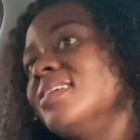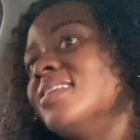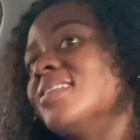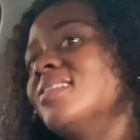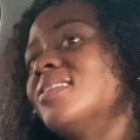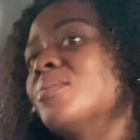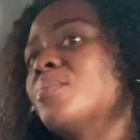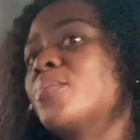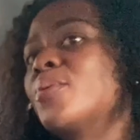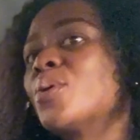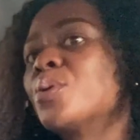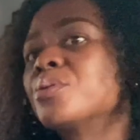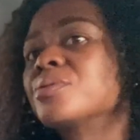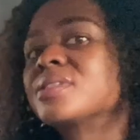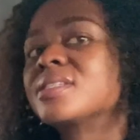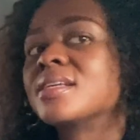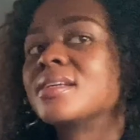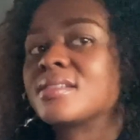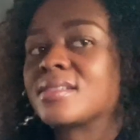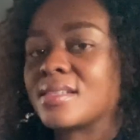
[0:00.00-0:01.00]
the
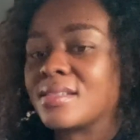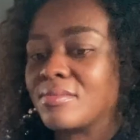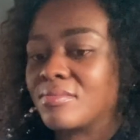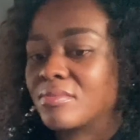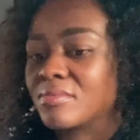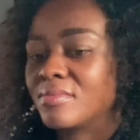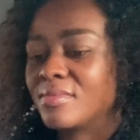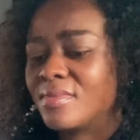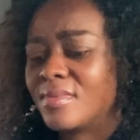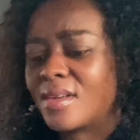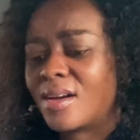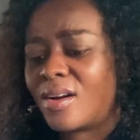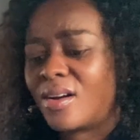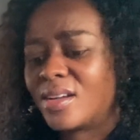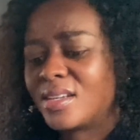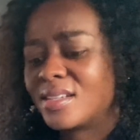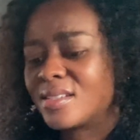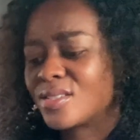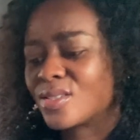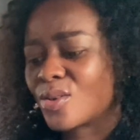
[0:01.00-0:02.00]
process
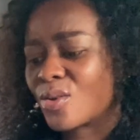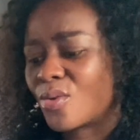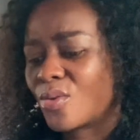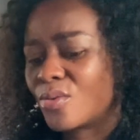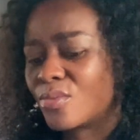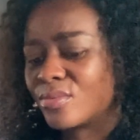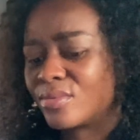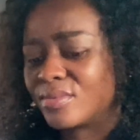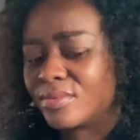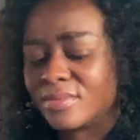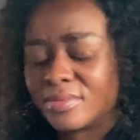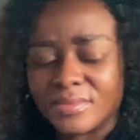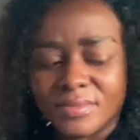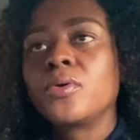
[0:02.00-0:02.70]
on its own?